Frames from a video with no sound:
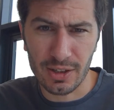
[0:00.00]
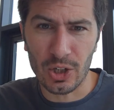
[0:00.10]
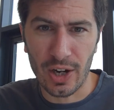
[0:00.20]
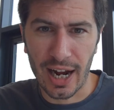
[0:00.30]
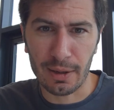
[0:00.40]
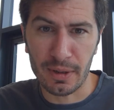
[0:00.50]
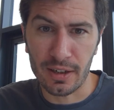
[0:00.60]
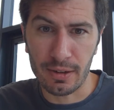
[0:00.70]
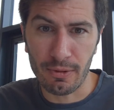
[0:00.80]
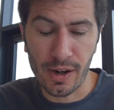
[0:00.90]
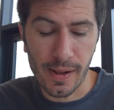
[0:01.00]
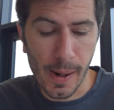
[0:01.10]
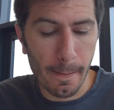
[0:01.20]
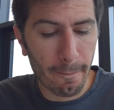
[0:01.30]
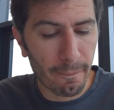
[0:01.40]
Got anonymity right
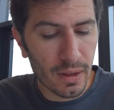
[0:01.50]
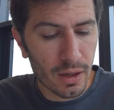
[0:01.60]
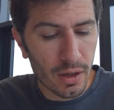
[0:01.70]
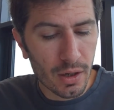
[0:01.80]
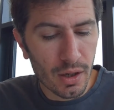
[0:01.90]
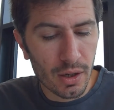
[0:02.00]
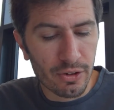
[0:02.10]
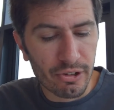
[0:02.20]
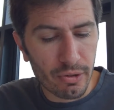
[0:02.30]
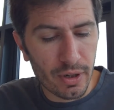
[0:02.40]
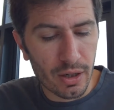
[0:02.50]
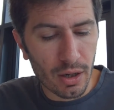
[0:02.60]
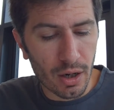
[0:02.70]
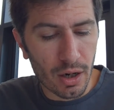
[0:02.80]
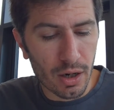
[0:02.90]
there. So in
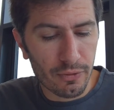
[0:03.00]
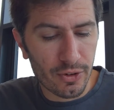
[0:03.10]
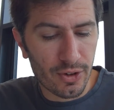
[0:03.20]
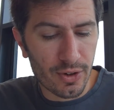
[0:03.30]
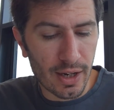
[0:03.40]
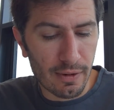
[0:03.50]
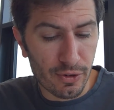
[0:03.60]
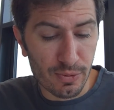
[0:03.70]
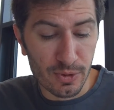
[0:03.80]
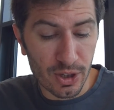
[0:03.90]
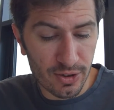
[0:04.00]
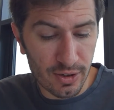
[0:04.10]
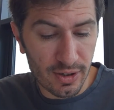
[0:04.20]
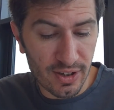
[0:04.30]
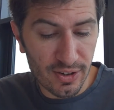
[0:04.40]
R versus Evesham
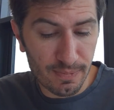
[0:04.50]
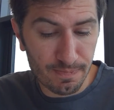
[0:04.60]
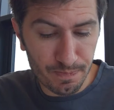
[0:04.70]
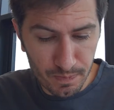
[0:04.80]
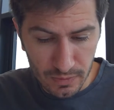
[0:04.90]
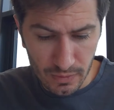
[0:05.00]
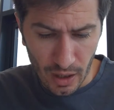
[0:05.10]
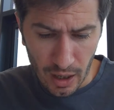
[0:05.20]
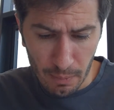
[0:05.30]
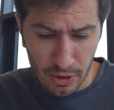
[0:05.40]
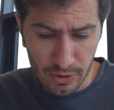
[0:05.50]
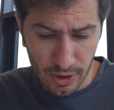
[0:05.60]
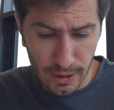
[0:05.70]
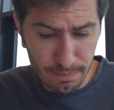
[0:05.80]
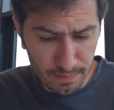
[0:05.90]
Justices
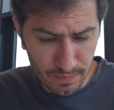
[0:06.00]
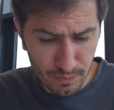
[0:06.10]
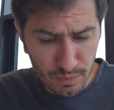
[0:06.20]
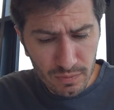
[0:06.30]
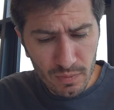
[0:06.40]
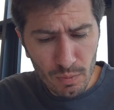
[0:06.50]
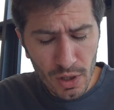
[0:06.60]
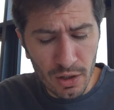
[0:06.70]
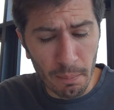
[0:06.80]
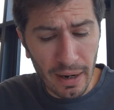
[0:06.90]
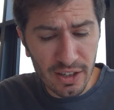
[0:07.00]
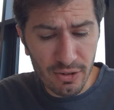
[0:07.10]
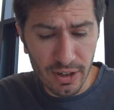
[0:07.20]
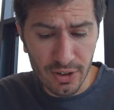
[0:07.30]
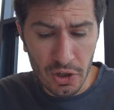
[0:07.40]
McDonough, the
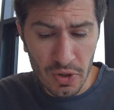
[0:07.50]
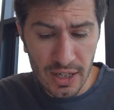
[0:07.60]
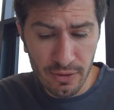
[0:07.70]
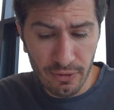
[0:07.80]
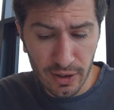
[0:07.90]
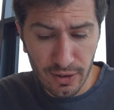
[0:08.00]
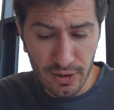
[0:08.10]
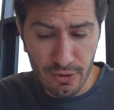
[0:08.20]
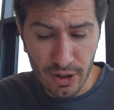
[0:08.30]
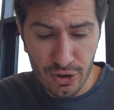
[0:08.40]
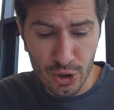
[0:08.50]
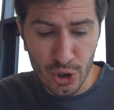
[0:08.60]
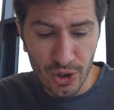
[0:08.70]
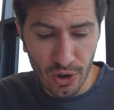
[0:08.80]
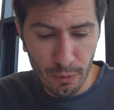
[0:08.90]
magistrates agreed defendant's address
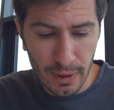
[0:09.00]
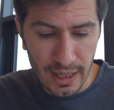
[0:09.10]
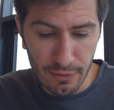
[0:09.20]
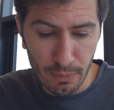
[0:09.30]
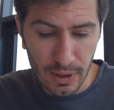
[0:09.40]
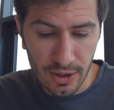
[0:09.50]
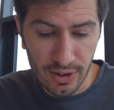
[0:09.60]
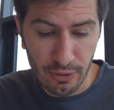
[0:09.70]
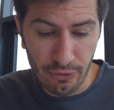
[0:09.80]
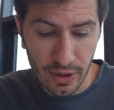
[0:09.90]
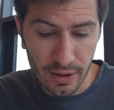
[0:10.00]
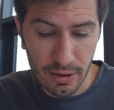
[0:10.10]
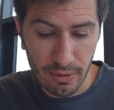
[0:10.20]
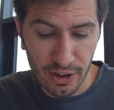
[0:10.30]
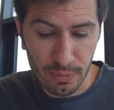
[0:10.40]
should not be given because he feared
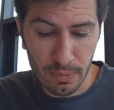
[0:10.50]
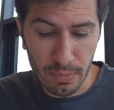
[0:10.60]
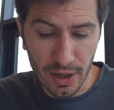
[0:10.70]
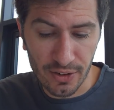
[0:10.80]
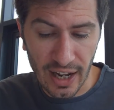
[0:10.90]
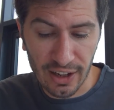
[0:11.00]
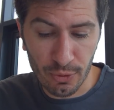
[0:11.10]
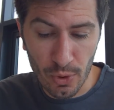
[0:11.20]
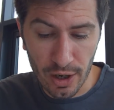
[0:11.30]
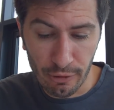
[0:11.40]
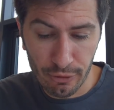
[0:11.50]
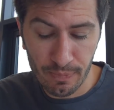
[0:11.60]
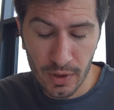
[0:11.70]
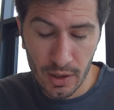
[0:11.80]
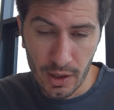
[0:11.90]
harassment by his ex-wife,
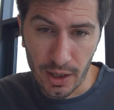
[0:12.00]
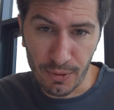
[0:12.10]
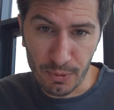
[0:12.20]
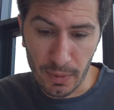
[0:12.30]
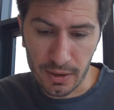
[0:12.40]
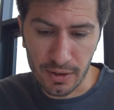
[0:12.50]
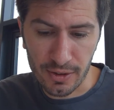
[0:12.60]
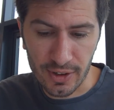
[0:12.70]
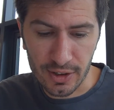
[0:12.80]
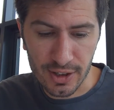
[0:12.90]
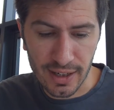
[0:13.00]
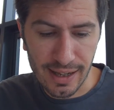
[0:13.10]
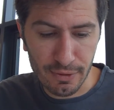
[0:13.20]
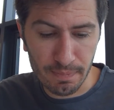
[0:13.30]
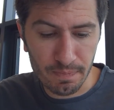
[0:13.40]
and that was made under Section
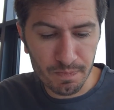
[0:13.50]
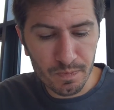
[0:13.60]
11.